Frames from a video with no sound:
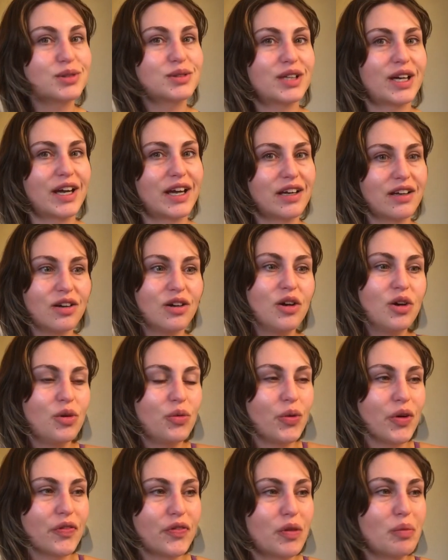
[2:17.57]
day
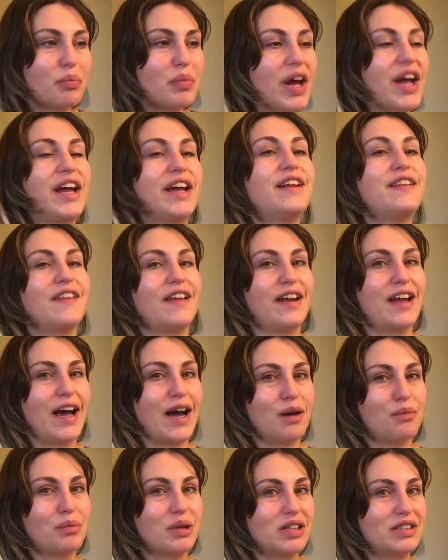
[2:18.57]
with the pain that
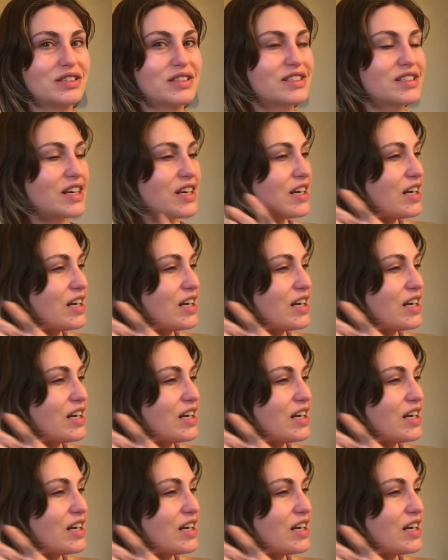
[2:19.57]
happens.